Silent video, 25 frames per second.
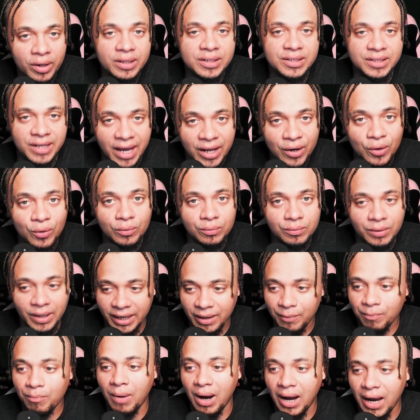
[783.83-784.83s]
the channel,
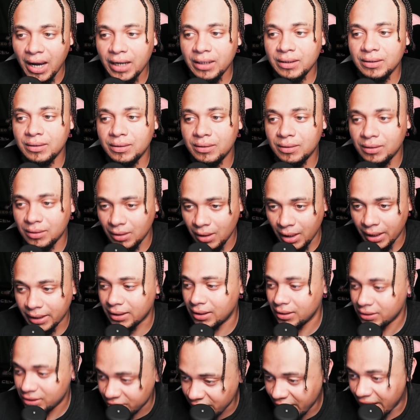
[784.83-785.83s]
like my, like
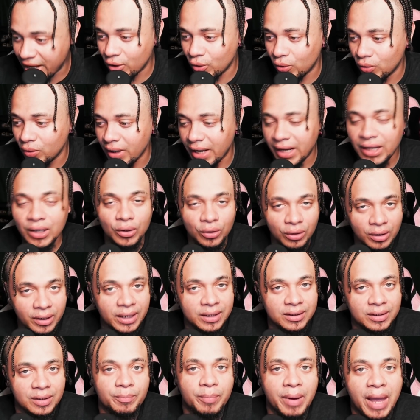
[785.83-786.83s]
the channel, and look
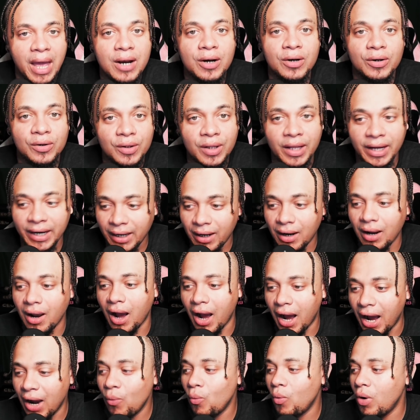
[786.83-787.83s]
at the banner. Like,
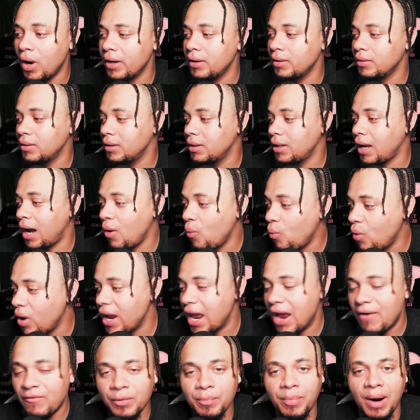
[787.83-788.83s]
I want
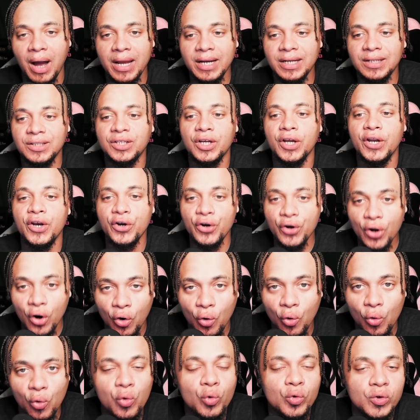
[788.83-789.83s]
everybody to
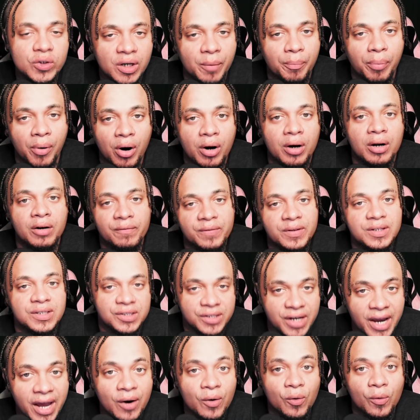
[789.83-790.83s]
know who's a part of this
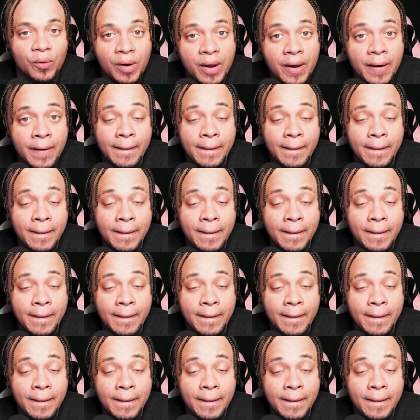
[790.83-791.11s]
channel.